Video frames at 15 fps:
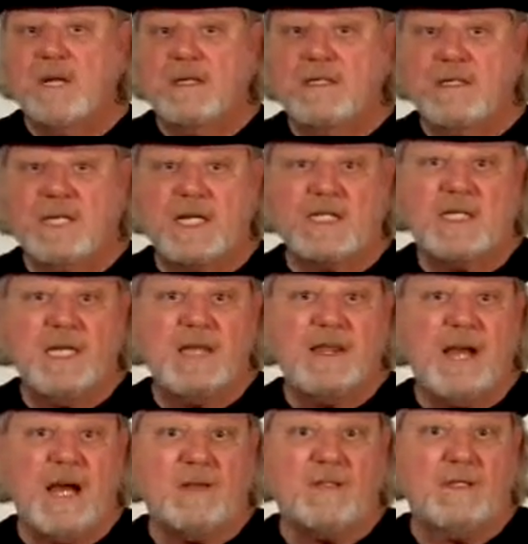
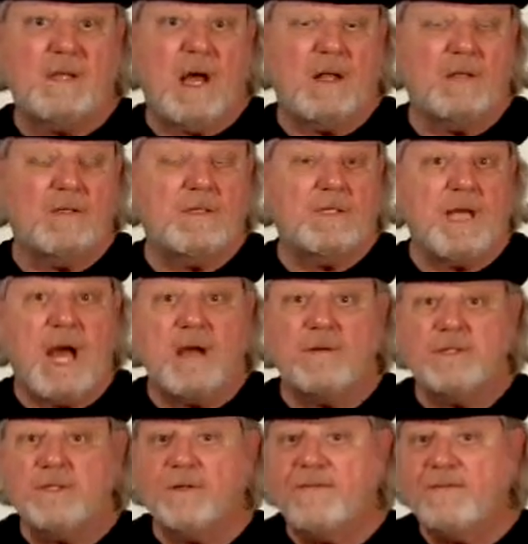$60,000
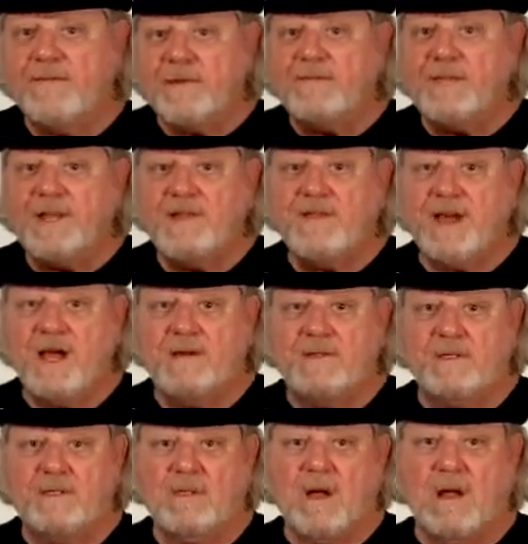down to
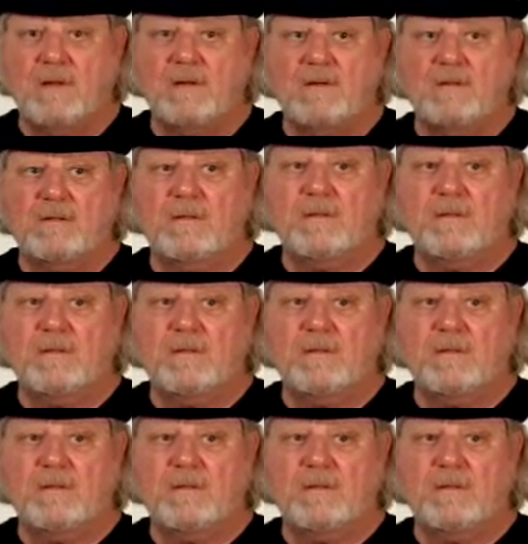$50,000.